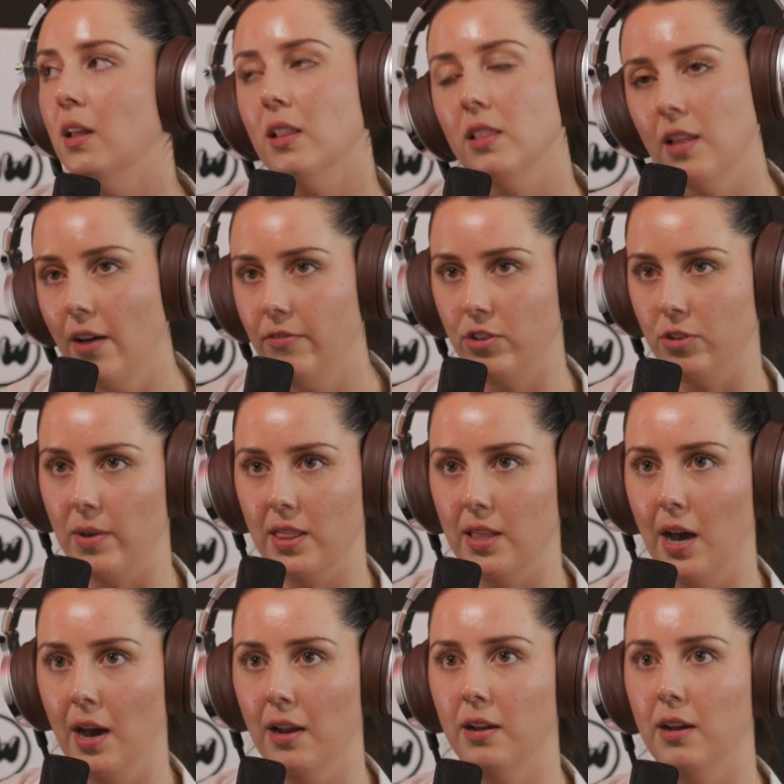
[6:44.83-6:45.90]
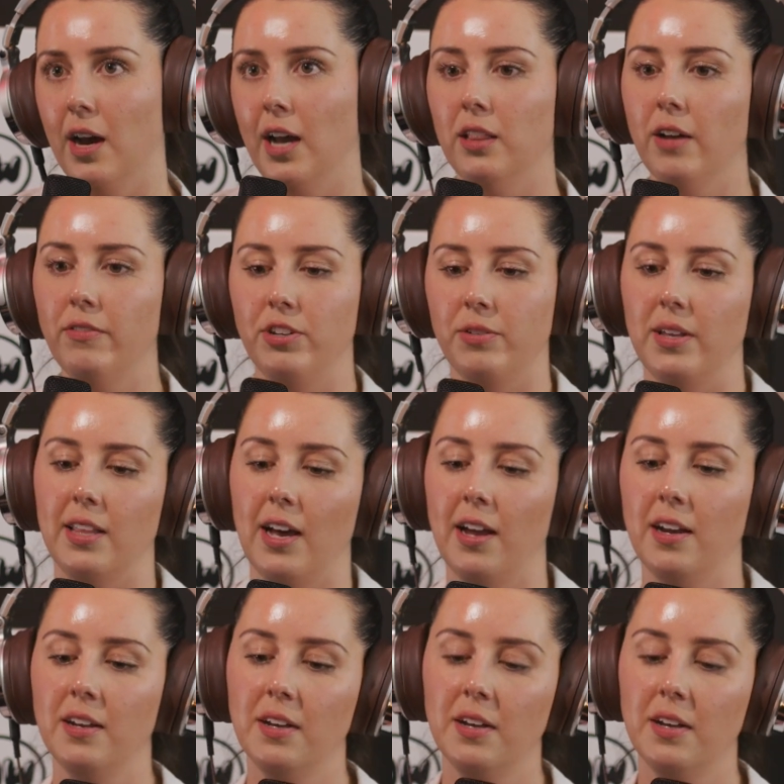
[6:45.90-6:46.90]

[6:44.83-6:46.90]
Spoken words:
love doing that. I love doing that.